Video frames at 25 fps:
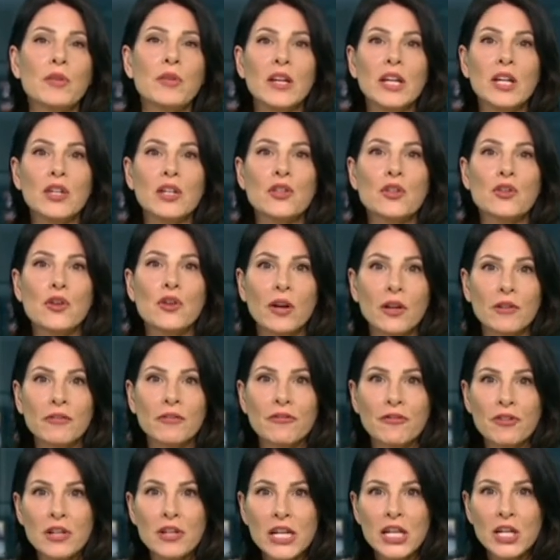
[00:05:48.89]
The
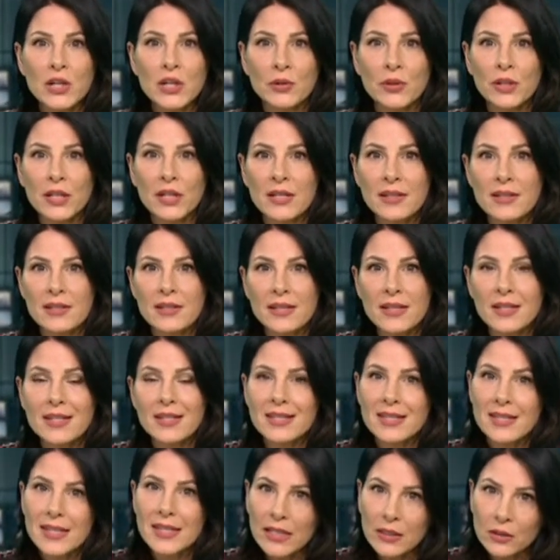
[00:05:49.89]
drug-free units are
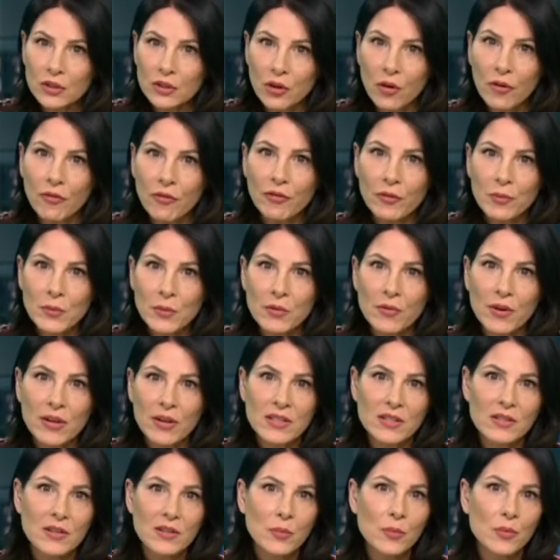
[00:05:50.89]
sealed off from the
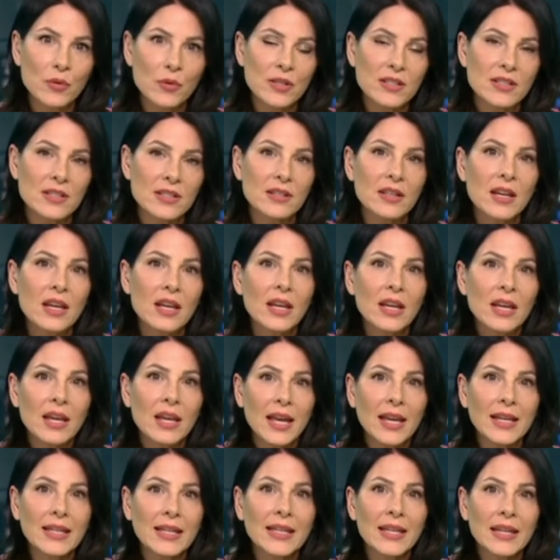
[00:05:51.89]
rest of the prison
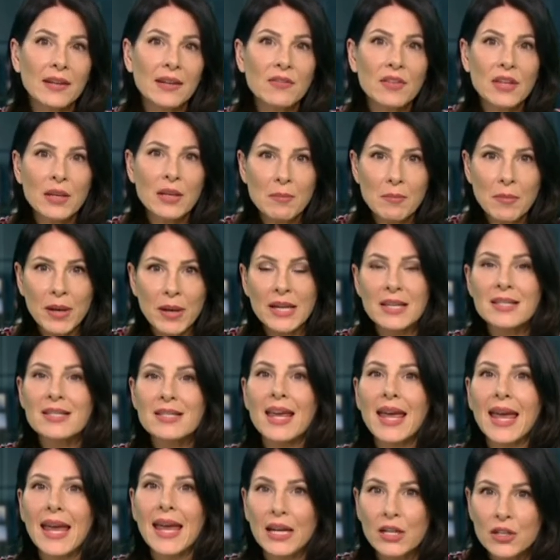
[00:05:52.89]
and give the inmates
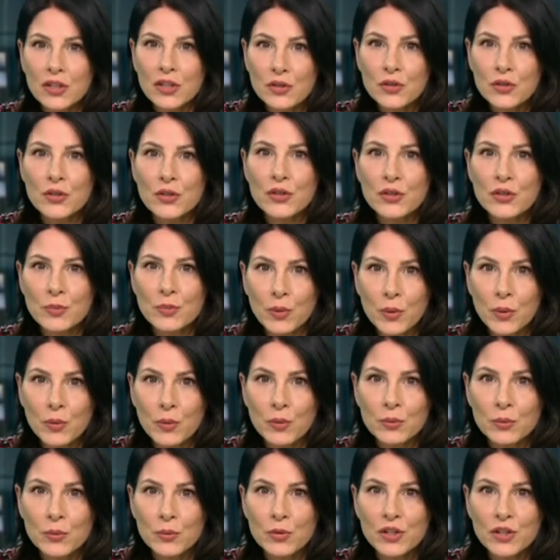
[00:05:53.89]
extra
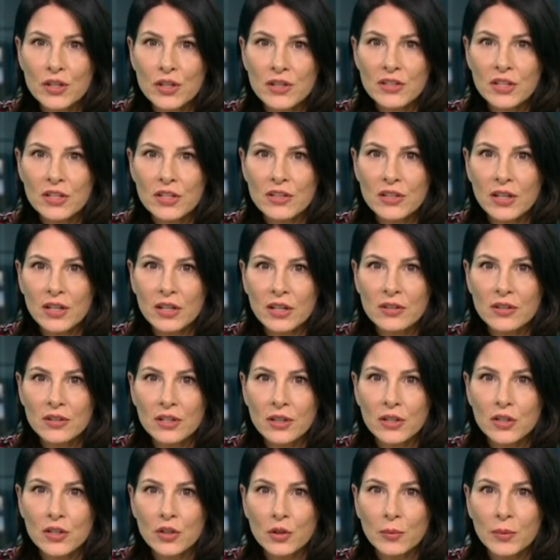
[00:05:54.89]
support. Well, Justice
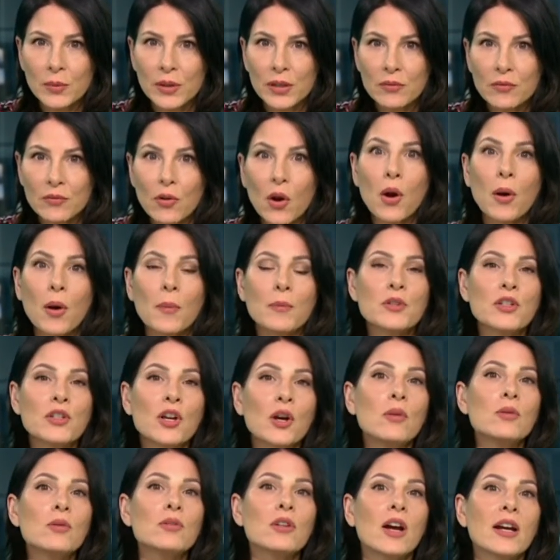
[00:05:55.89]
Secretary Dominic Raab
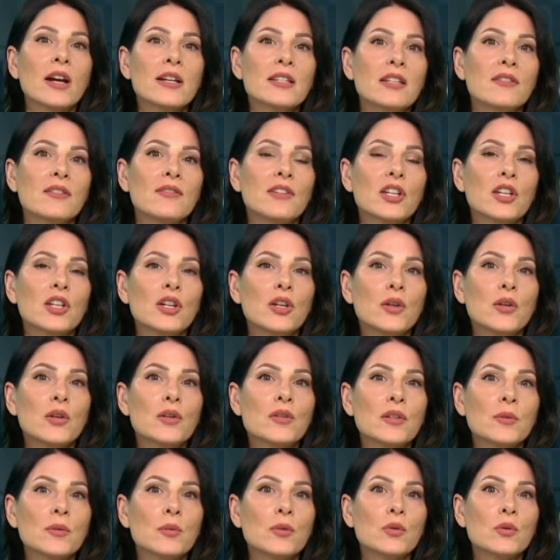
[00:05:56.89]
told ITV
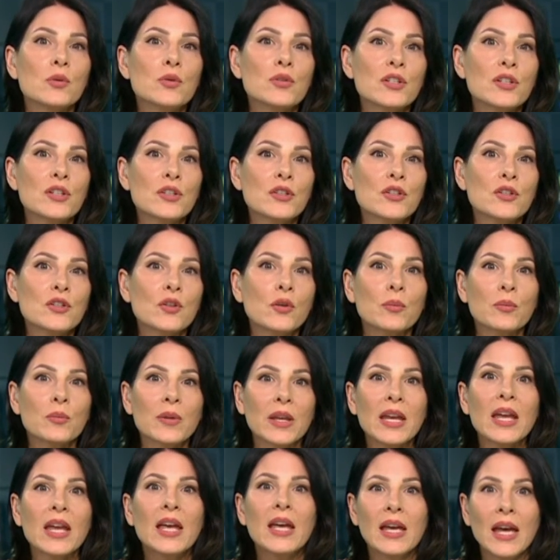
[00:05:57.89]
News it would also stop
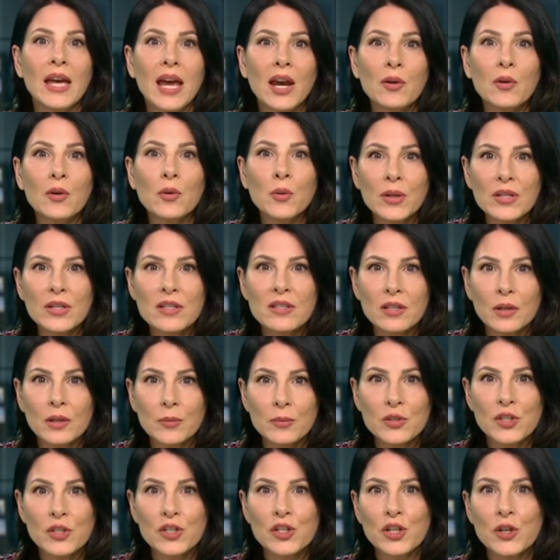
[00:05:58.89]
the heroin
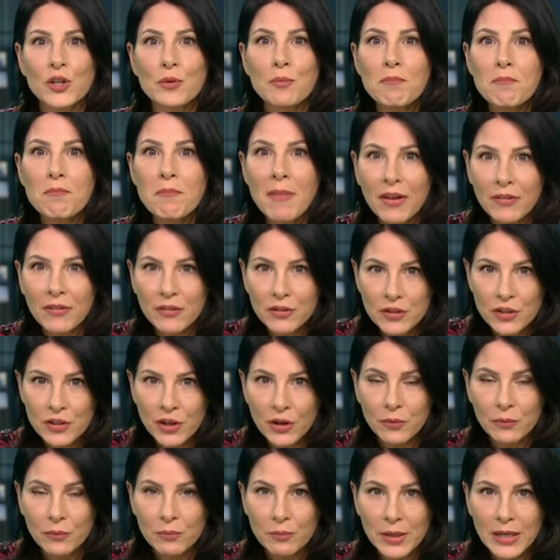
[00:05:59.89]
substitute
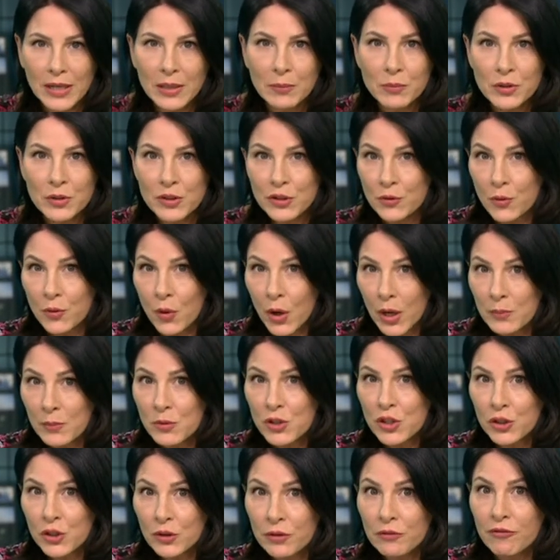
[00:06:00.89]
methadone being prescribed
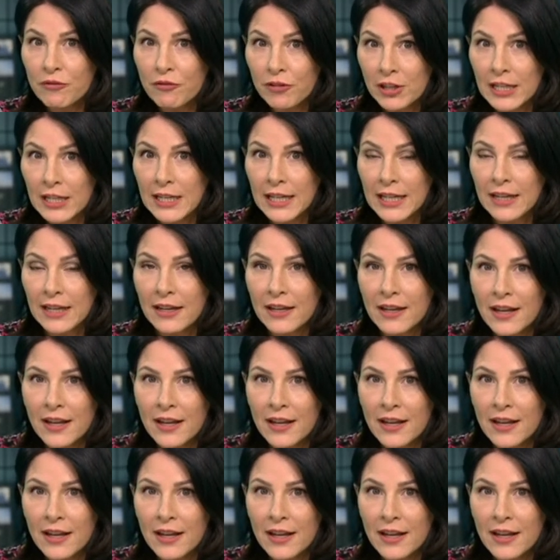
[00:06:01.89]
too freely.